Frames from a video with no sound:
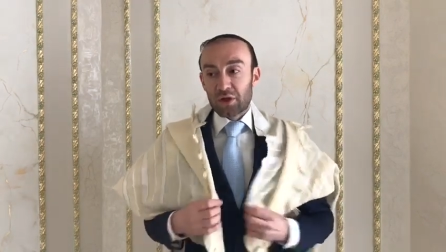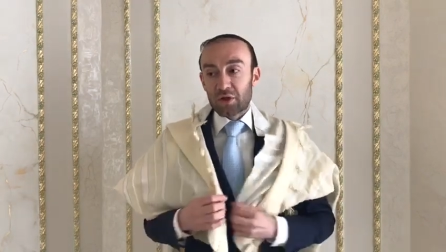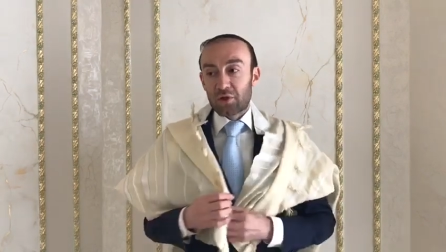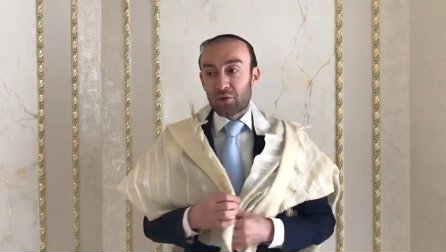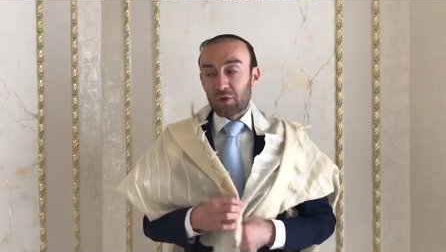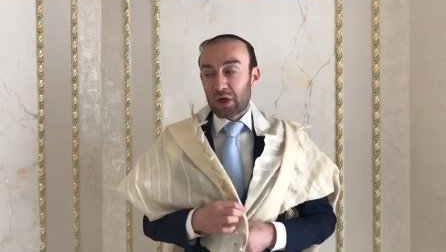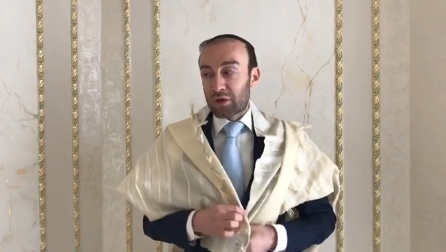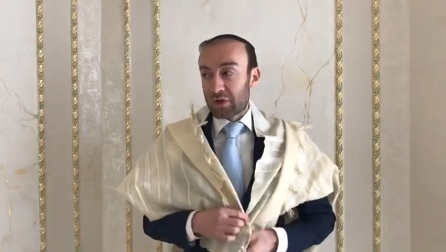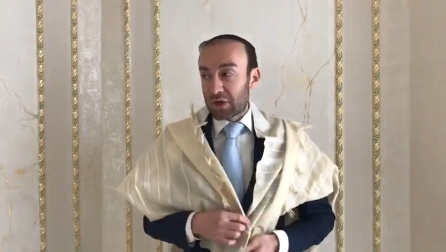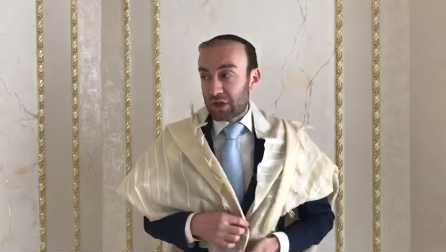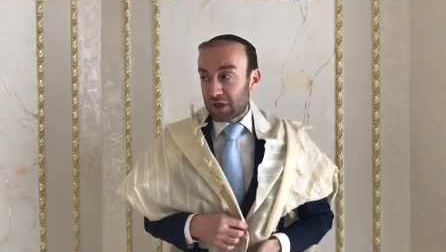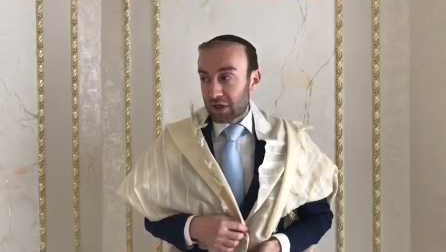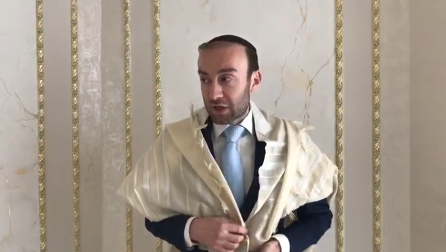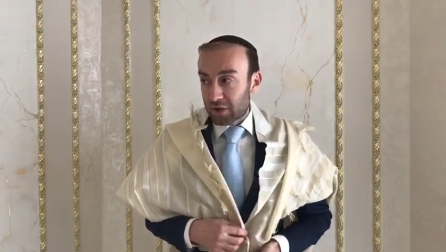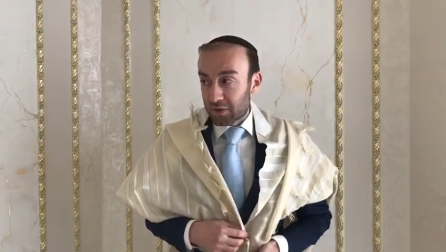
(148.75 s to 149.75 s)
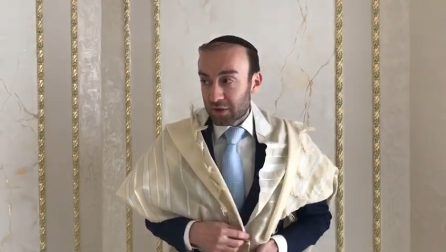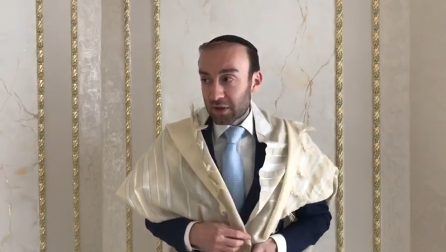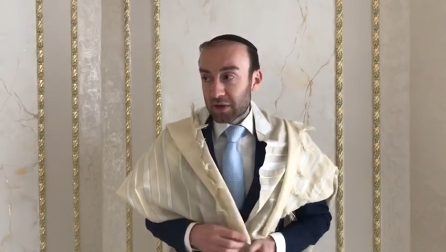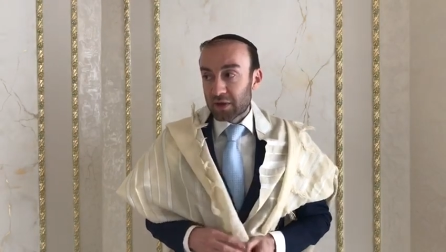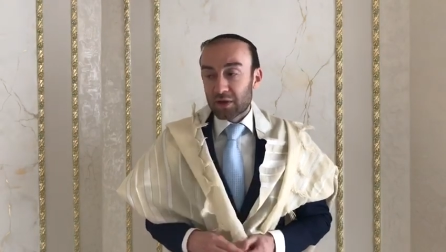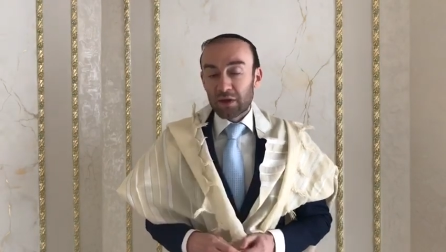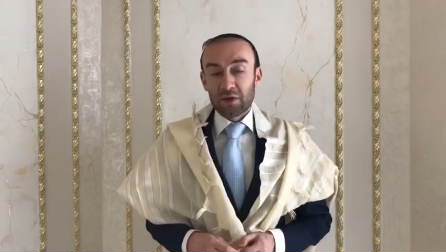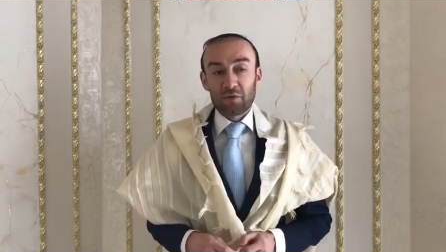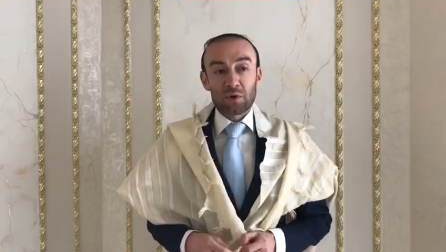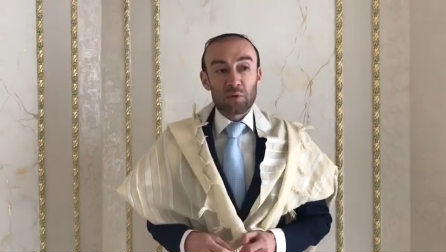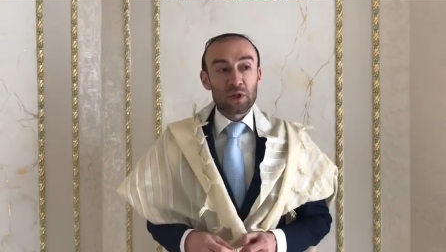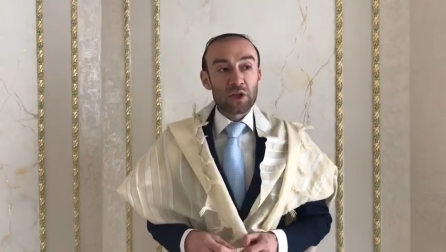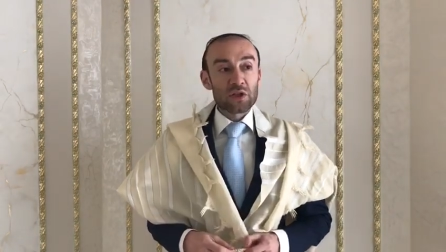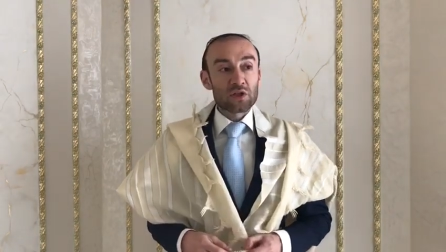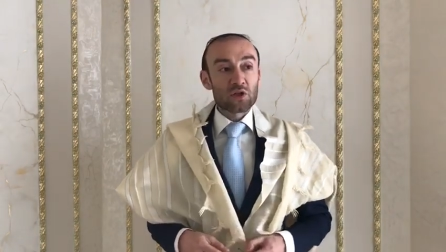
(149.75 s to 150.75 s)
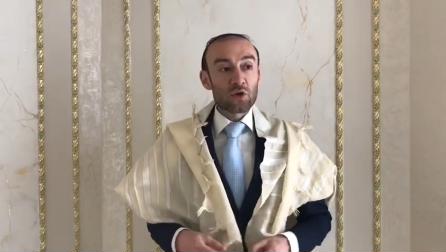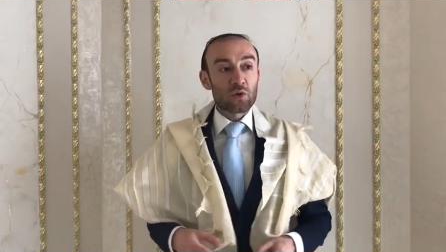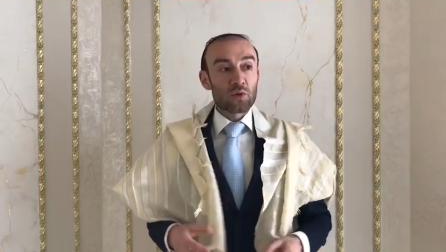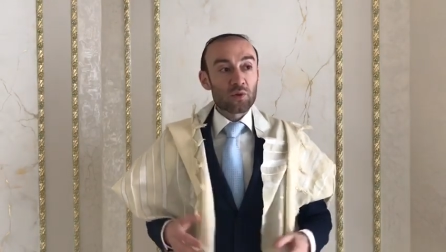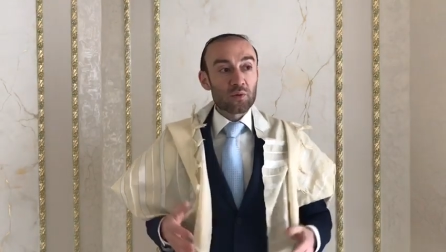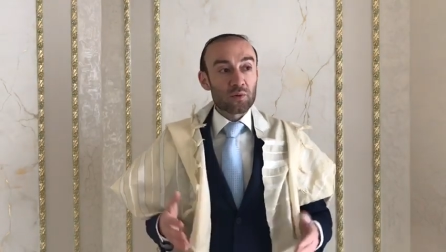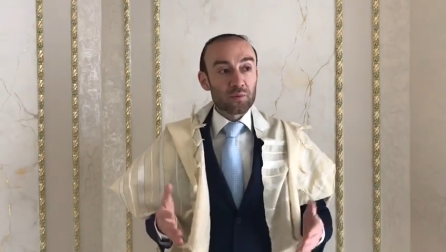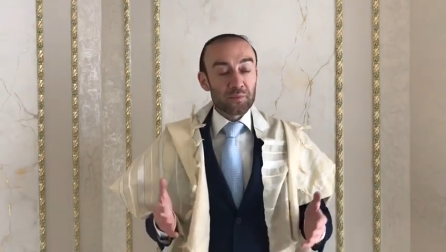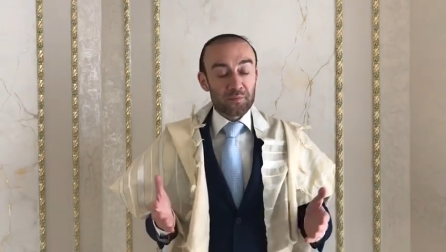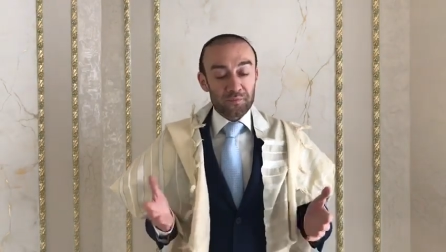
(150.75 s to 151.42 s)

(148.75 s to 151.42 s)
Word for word: throughout a year, even when there's no